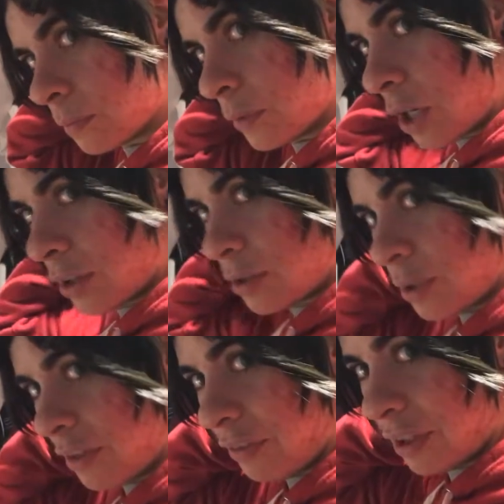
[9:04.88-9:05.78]
not too
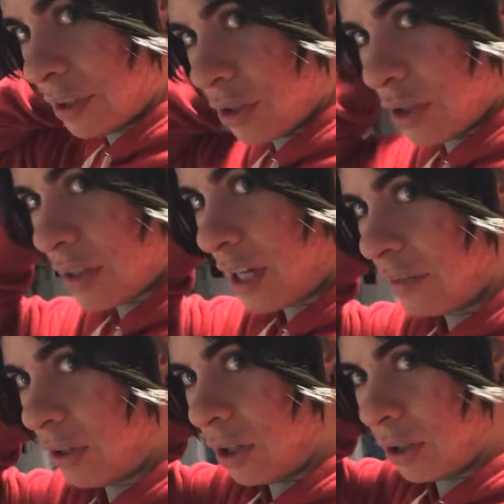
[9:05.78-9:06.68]
different, just kind
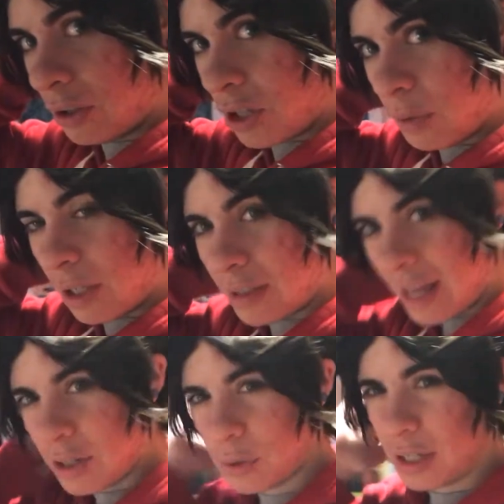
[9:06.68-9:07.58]
of all going
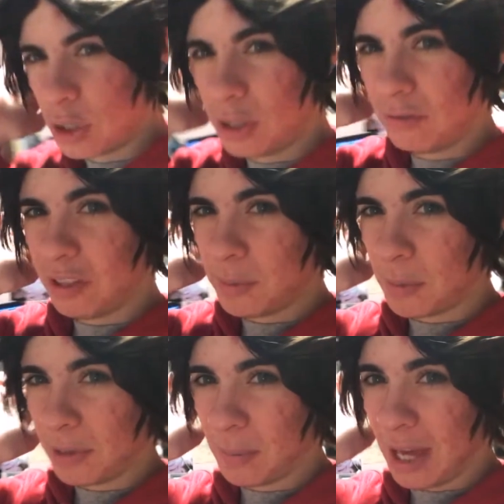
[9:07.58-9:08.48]
that direction, flips
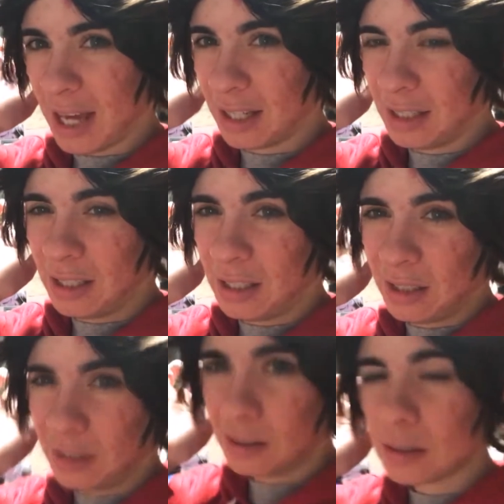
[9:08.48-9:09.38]
up in the back.
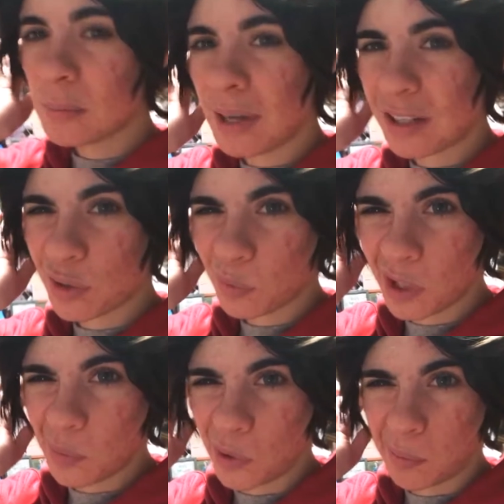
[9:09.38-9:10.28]
The bangs are
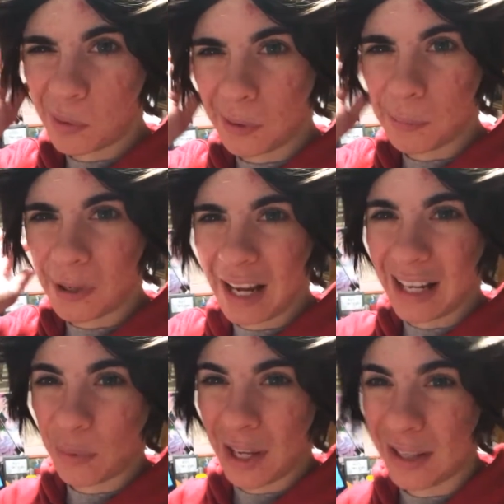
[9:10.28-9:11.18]
the more important part
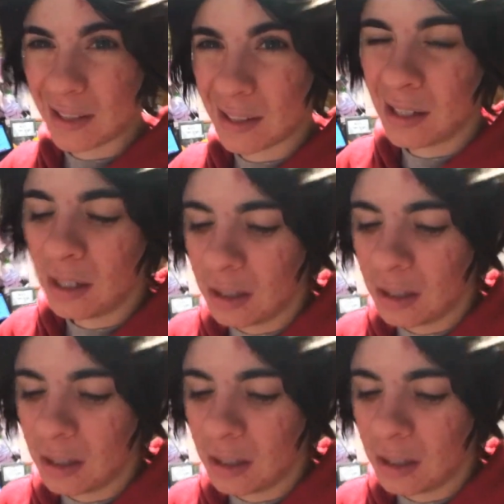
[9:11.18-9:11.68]
anyways.